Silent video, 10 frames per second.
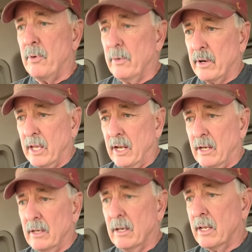We were
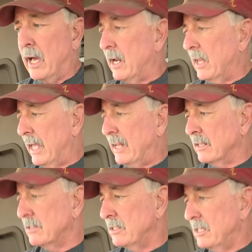getting kind of late in
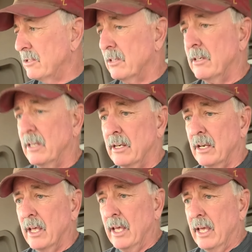the season, and
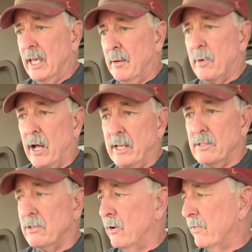he brought
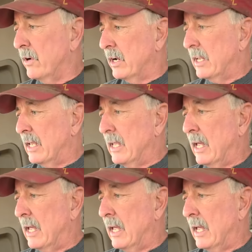his over, and,